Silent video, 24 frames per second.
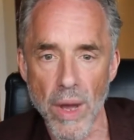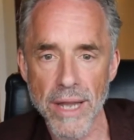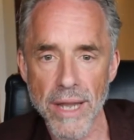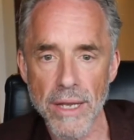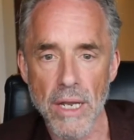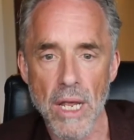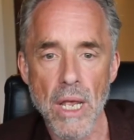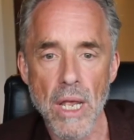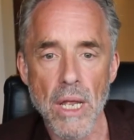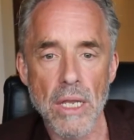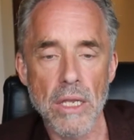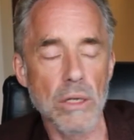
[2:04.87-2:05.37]
And
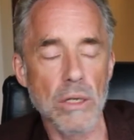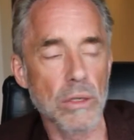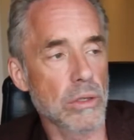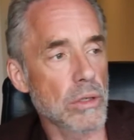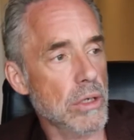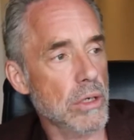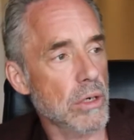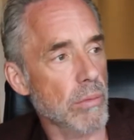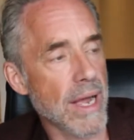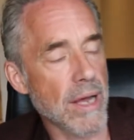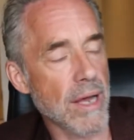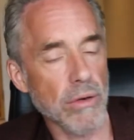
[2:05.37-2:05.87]
you
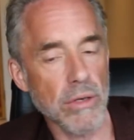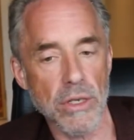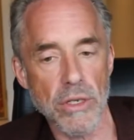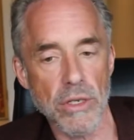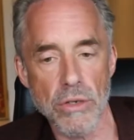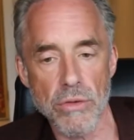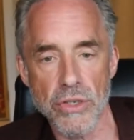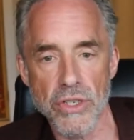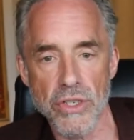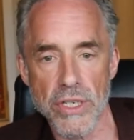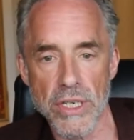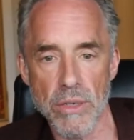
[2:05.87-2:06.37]
look around and
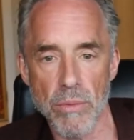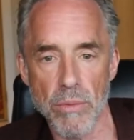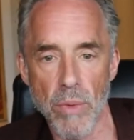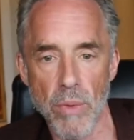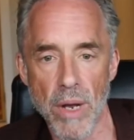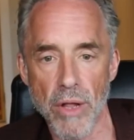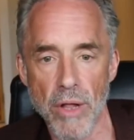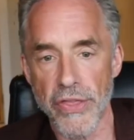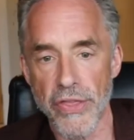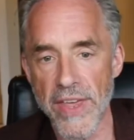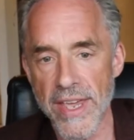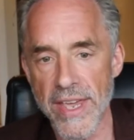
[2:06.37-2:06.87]
you see,
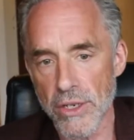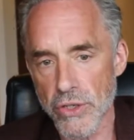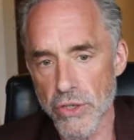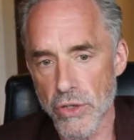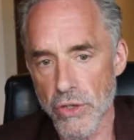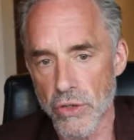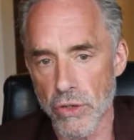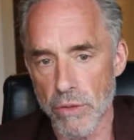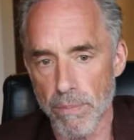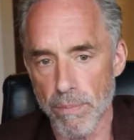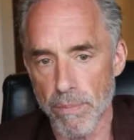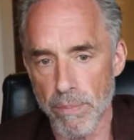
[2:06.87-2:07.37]
well, things
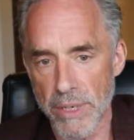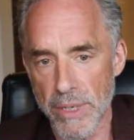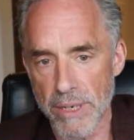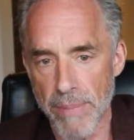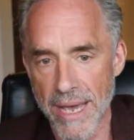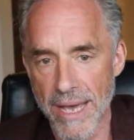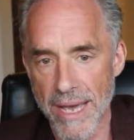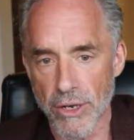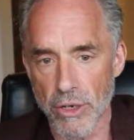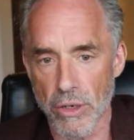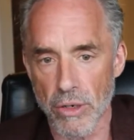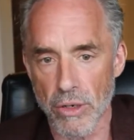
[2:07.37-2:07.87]
could be
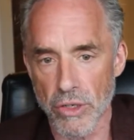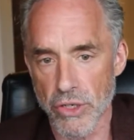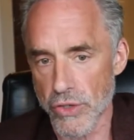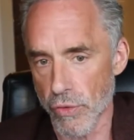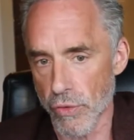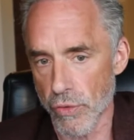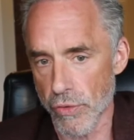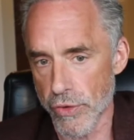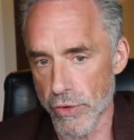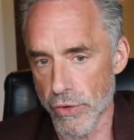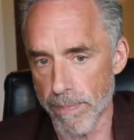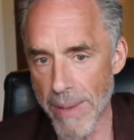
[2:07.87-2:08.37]
better,
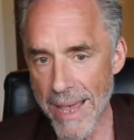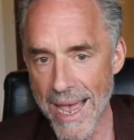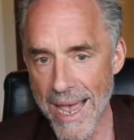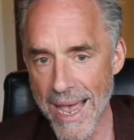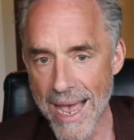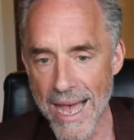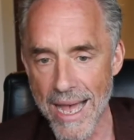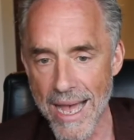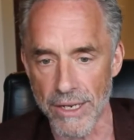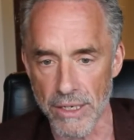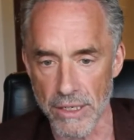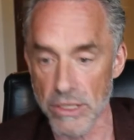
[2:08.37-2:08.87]
so they're bad.